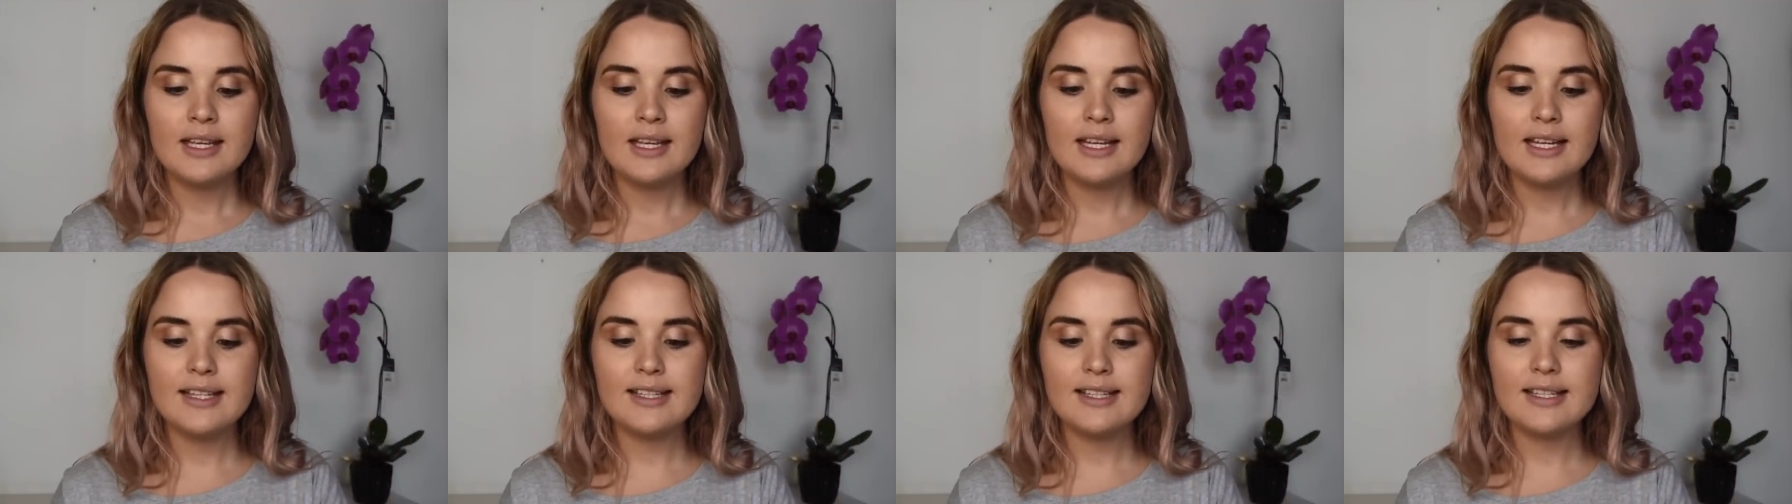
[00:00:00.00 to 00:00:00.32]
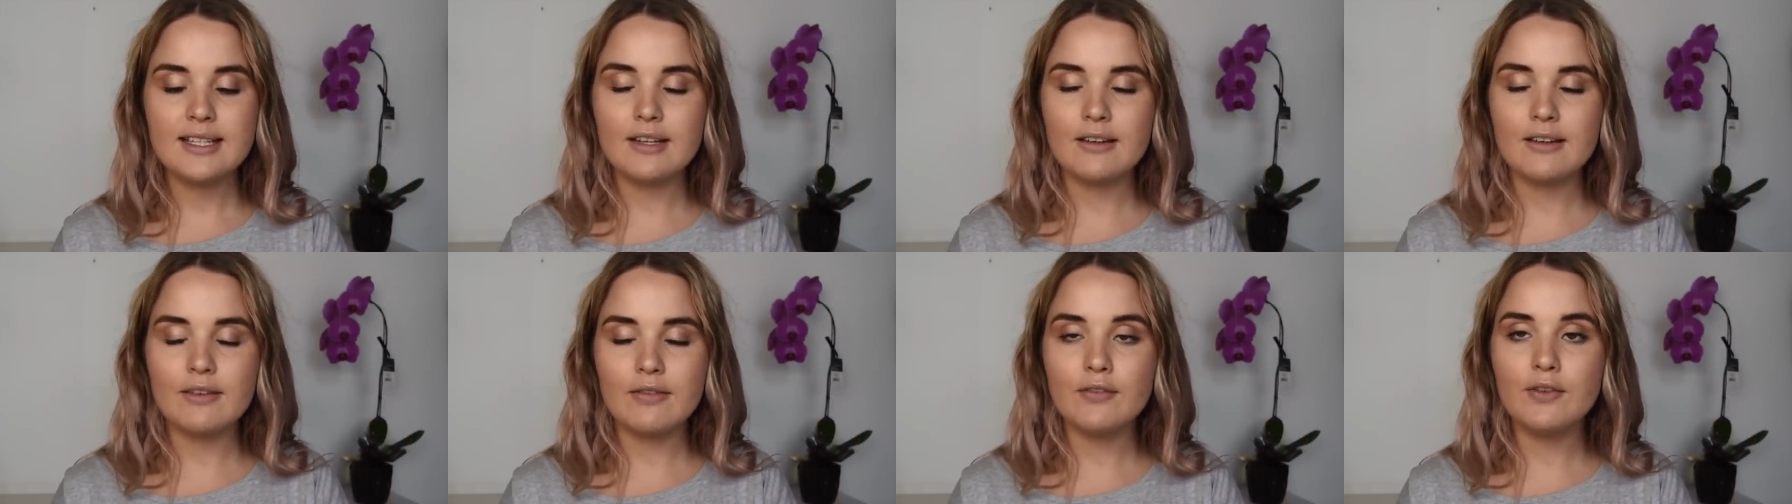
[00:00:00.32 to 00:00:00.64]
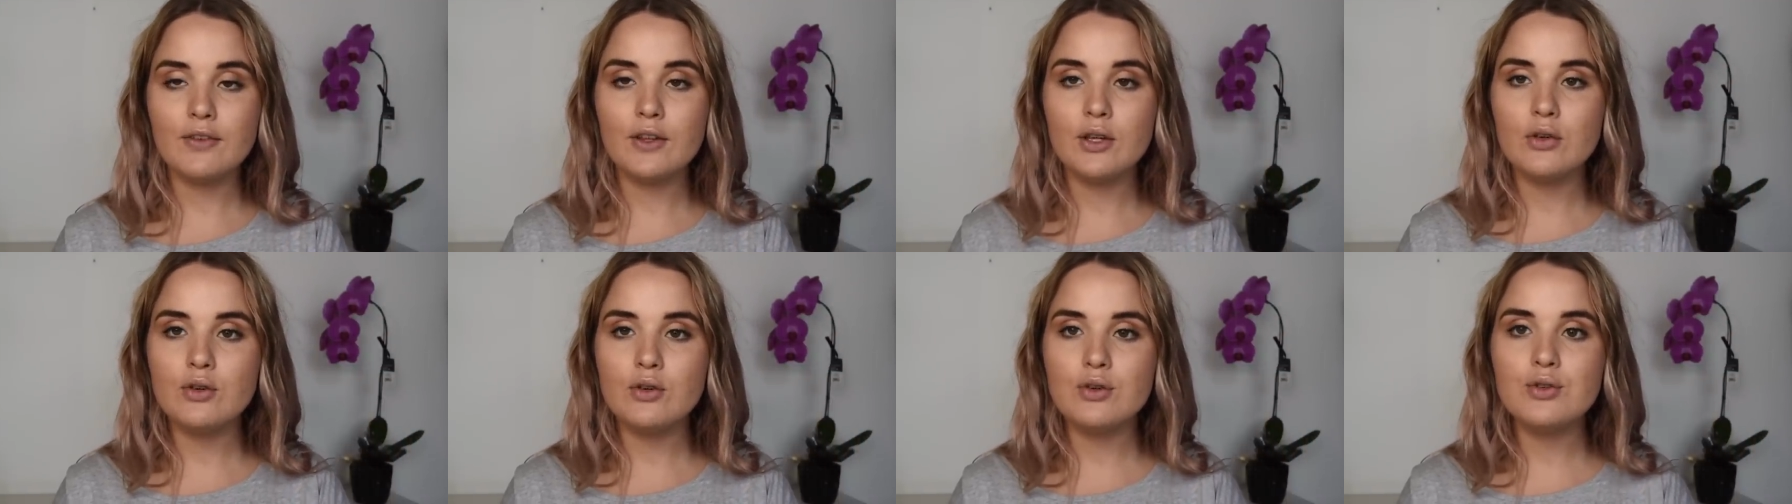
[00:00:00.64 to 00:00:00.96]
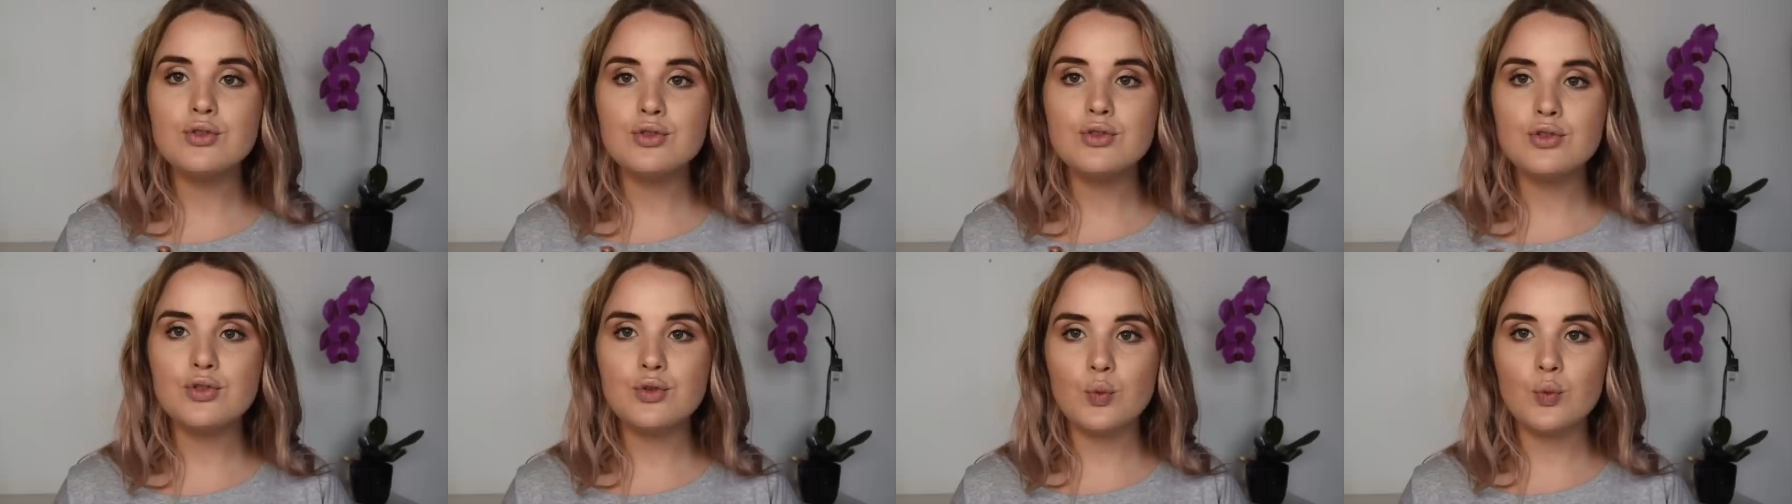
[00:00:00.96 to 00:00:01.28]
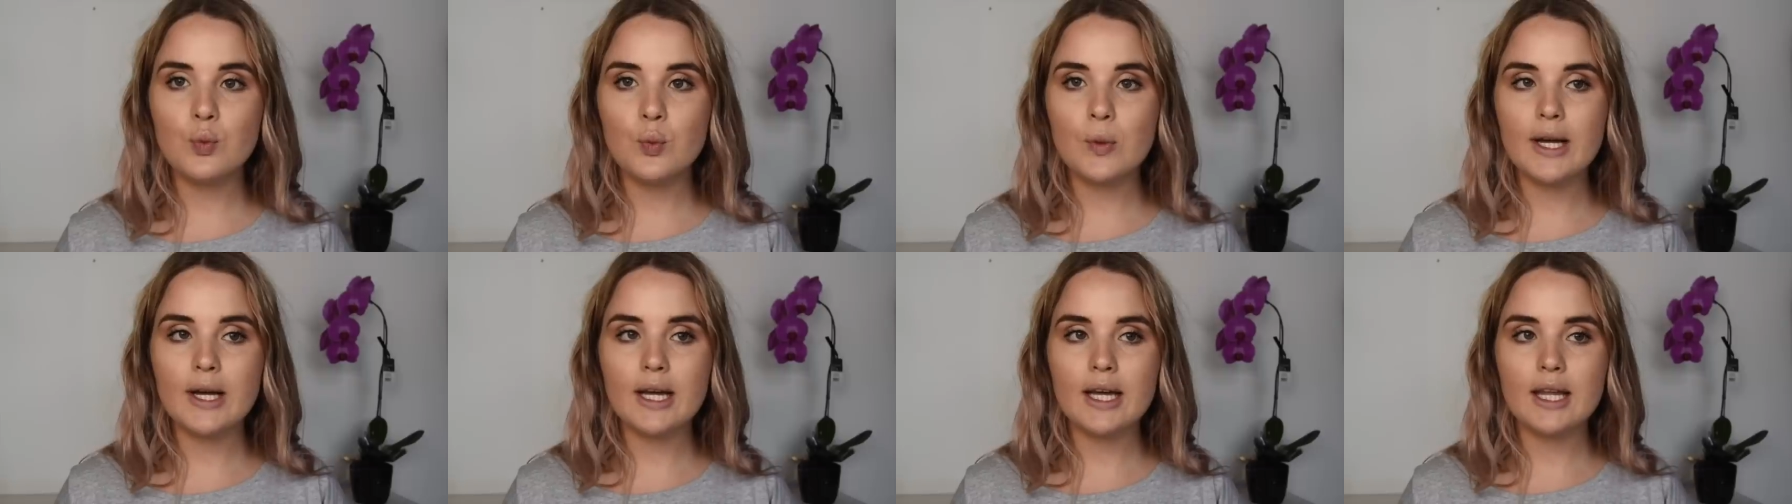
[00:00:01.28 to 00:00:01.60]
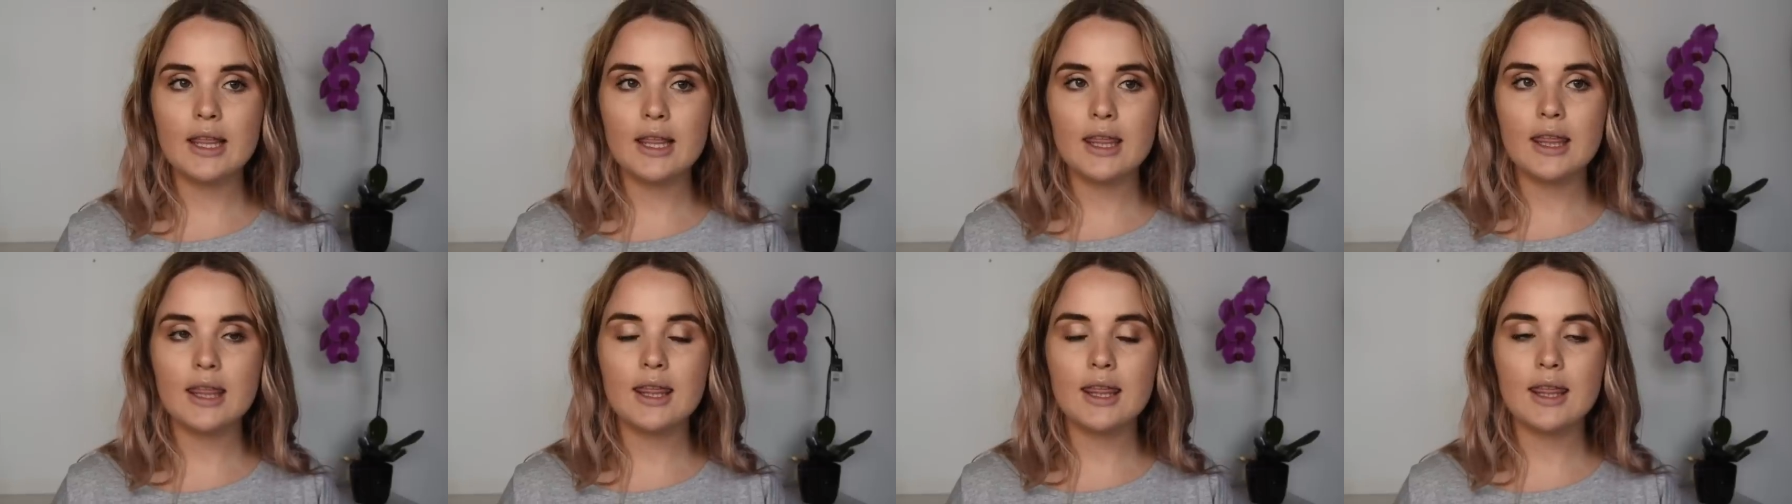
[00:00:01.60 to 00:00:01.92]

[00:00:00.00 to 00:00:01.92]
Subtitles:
It's infused with,